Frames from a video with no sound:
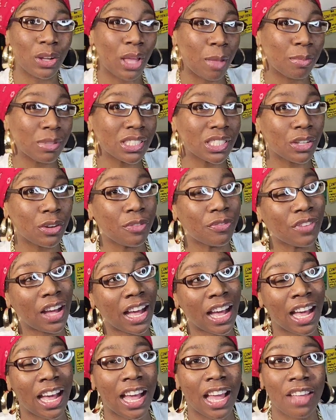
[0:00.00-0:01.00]
episode
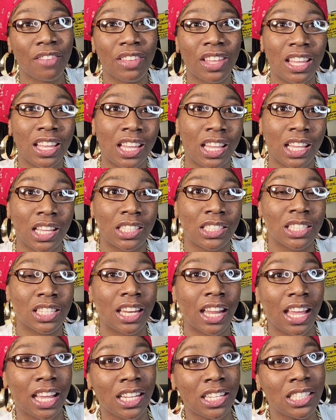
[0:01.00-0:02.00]
five and
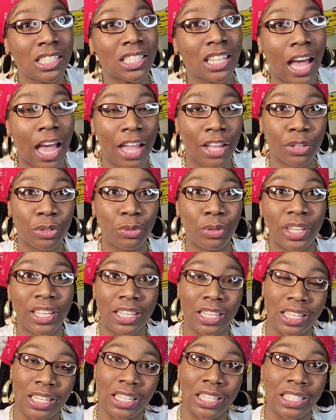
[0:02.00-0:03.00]
today's title
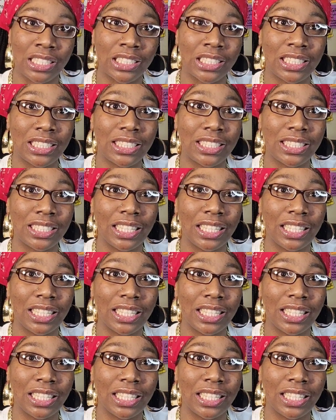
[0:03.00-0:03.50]
is